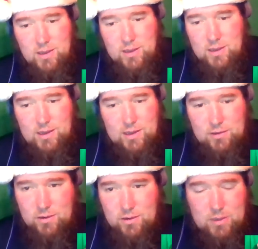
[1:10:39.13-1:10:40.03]

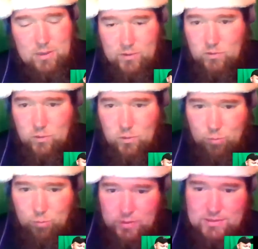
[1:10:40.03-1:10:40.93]
And, you know, he went to
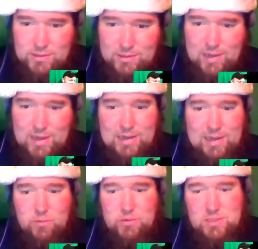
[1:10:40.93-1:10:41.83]
prison and
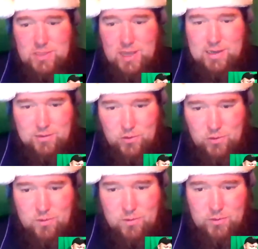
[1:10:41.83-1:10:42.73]
he was talking to
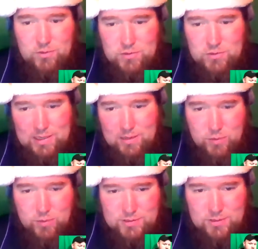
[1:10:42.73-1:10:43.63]
criminals in a
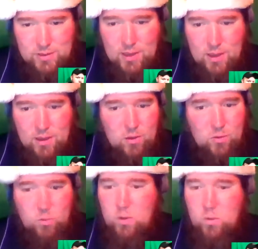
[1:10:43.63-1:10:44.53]
prison.
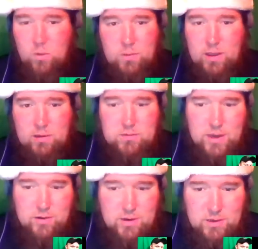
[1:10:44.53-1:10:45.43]
Oh, well, what about
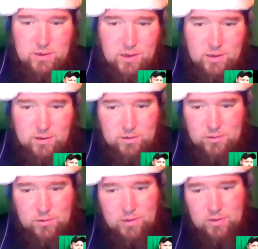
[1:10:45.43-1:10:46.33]
carrying a gun? Are
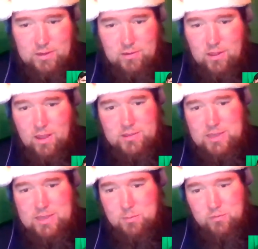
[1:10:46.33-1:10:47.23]
you going to let the law
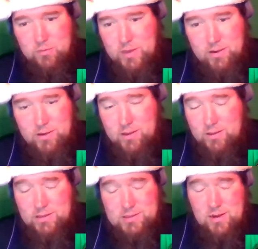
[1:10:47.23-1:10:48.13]
stop you from carrying a gun?
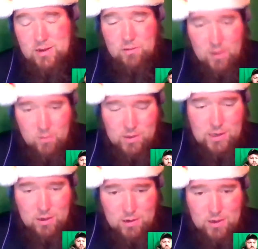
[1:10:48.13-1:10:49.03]
They say, no, if I want to
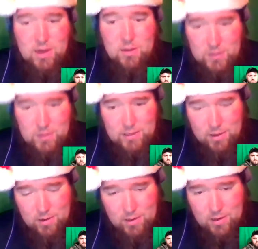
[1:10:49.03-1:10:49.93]
carry a gun, I'm going to
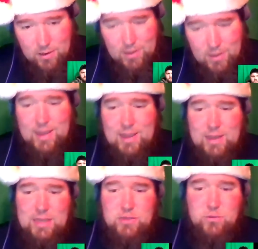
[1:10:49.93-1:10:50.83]
carry a gun.
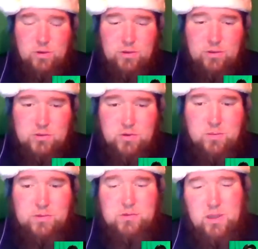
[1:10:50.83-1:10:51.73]
And each one of those
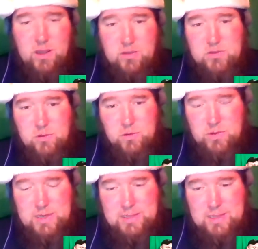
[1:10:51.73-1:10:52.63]
criminals also
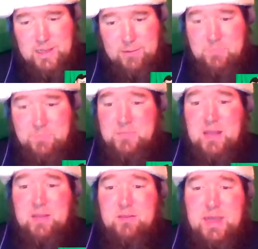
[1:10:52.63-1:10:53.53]
agreed that
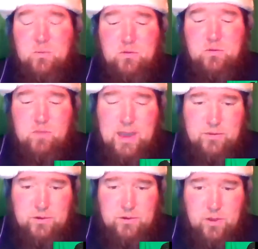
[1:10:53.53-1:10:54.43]
they would
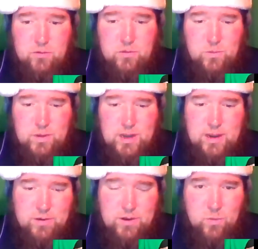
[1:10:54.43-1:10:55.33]
rather go to an
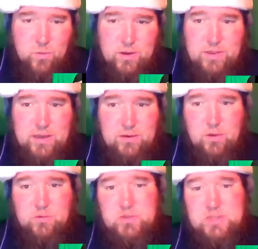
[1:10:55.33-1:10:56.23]
area where they
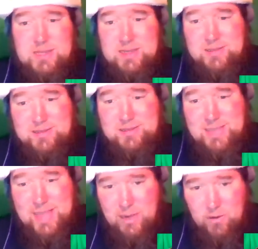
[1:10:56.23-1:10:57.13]
know citizens
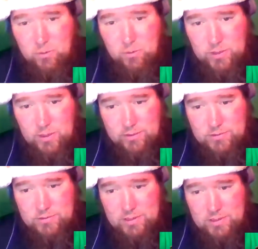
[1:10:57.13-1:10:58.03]
can't own
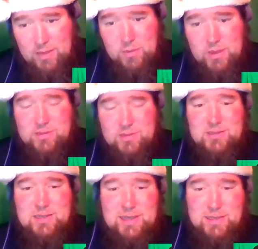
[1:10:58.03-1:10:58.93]
guns because
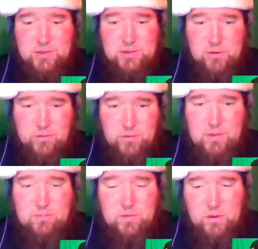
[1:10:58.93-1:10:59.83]
it's easier for
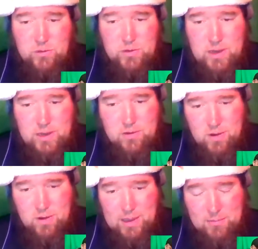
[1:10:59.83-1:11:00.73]
them to create crime.